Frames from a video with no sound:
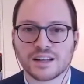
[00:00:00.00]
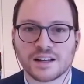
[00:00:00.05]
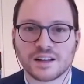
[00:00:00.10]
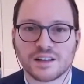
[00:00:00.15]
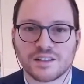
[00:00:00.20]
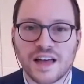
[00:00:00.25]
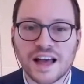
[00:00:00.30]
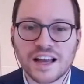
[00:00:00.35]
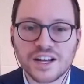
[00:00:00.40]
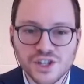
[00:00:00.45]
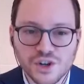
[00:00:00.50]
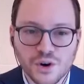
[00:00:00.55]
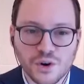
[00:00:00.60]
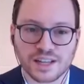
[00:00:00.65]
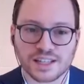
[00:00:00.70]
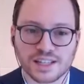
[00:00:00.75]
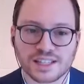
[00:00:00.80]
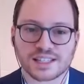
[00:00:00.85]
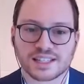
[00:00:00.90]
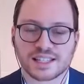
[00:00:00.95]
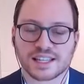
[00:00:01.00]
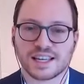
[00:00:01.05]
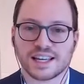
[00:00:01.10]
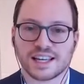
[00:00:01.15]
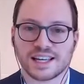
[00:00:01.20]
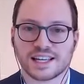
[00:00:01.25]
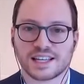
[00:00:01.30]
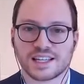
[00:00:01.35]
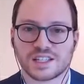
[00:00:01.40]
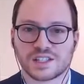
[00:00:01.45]
That choice
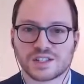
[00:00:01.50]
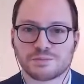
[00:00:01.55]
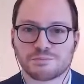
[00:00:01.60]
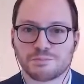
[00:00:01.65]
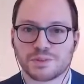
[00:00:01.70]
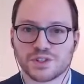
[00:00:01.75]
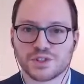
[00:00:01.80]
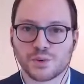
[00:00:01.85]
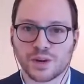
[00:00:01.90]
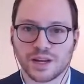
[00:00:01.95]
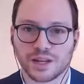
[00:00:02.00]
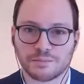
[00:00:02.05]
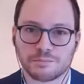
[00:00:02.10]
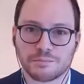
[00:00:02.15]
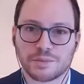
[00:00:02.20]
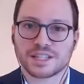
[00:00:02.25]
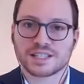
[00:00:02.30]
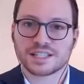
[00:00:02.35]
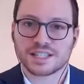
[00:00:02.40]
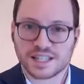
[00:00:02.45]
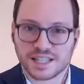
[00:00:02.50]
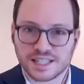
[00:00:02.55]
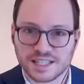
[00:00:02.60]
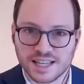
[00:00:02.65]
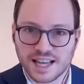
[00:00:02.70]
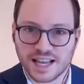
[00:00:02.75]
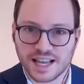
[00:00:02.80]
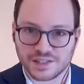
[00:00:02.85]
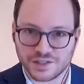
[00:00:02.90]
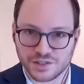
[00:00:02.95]
is between business
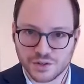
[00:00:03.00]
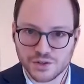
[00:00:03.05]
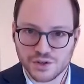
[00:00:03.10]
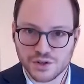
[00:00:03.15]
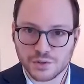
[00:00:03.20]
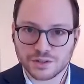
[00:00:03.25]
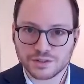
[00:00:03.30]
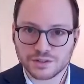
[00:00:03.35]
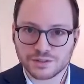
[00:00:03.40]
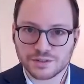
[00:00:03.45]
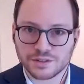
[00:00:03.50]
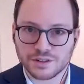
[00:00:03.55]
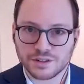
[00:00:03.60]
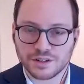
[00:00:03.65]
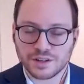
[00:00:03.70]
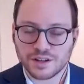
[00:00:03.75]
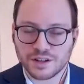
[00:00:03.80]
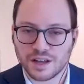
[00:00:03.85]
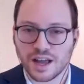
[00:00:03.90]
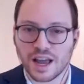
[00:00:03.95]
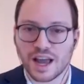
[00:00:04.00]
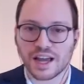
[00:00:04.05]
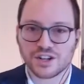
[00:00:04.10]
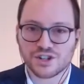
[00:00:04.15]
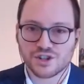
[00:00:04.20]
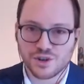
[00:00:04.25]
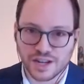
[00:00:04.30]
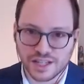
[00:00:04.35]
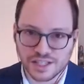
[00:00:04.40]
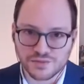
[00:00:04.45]
as usual and
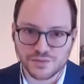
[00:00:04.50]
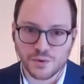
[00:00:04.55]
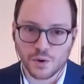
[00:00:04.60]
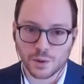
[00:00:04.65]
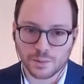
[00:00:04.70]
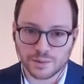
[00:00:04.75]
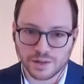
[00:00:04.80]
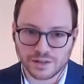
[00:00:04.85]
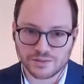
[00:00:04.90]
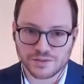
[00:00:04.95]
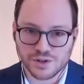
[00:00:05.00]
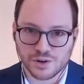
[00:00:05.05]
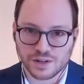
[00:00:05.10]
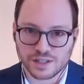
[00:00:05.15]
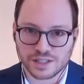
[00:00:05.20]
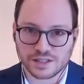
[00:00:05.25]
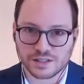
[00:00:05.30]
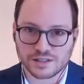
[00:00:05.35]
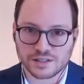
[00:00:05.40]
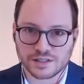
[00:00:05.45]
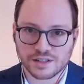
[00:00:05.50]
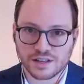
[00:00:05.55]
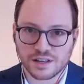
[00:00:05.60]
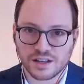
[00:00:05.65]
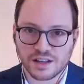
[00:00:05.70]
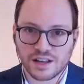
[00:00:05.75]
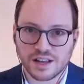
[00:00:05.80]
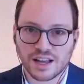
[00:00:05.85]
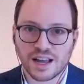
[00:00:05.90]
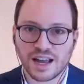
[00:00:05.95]
transformative choices.
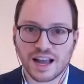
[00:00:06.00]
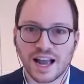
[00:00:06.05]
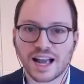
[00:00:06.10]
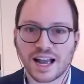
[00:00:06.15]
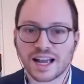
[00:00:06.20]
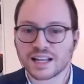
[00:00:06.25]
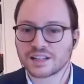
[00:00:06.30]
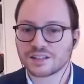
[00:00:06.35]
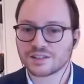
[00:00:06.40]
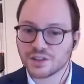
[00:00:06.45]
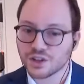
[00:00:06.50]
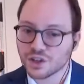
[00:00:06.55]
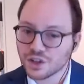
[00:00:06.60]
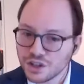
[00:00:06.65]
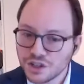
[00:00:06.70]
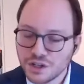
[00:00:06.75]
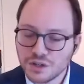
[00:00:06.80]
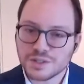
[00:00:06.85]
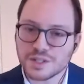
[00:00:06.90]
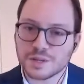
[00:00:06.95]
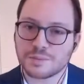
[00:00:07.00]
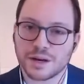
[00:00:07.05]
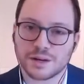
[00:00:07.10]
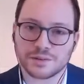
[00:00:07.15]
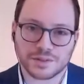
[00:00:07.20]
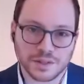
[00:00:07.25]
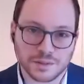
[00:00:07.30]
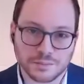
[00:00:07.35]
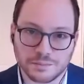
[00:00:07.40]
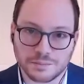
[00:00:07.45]
And the good news about
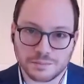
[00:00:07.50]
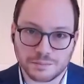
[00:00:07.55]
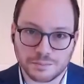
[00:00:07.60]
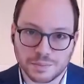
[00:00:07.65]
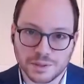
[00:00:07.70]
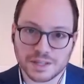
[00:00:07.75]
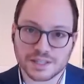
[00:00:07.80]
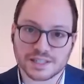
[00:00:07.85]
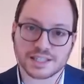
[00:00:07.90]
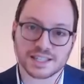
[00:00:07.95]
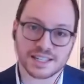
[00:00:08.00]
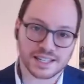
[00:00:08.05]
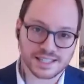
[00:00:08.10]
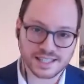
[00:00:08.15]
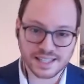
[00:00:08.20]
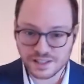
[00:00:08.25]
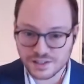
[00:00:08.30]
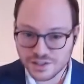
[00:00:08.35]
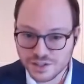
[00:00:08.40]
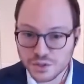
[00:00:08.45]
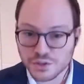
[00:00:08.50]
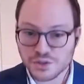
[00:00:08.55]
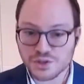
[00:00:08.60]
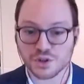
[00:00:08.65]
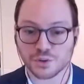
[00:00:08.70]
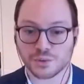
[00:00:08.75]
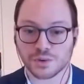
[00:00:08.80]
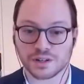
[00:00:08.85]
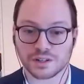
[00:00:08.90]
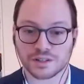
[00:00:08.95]
the business as
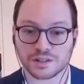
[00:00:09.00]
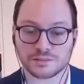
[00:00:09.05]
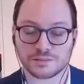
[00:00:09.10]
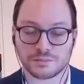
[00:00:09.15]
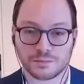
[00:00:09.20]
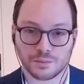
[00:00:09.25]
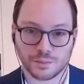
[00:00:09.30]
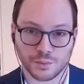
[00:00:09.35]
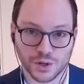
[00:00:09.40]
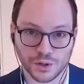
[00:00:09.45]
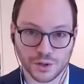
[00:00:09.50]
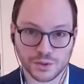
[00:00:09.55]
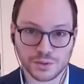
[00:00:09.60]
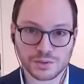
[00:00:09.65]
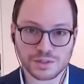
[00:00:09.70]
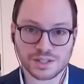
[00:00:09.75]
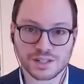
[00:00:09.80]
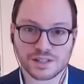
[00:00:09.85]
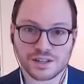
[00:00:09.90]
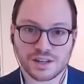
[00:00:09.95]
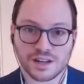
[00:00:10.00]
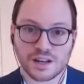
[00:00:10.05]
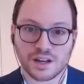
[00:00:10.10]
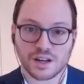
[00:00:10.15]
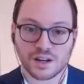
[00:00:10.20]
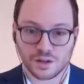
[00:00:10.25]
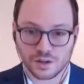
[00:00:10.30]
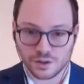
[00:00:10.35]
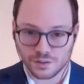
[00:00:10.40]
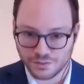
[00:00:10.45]
usual route,
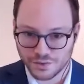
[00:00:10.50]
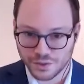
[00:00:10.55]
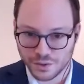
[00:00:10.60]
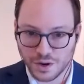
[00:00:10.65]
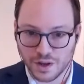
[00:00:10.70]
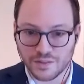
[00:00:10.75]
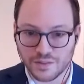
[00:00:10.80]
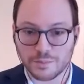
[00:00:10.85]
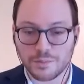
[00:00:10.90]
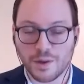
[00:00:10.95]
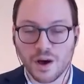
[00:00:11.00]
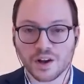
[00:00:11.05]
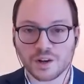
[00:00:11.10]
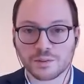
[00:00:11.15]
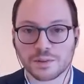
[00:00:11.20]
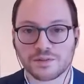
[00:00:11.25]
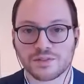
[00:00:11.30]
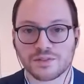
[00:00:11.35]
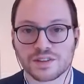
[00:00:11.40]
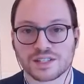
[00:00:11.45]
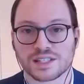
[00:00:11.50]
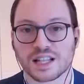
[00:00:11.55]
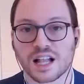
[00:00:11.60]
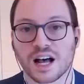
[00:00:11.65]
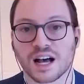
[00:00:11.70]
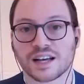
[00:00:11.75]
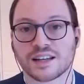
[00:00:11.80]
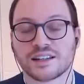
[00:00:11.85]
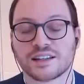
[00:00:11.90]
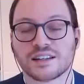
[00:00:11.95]
viewed on the bottom of the
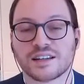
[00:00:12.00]
slide,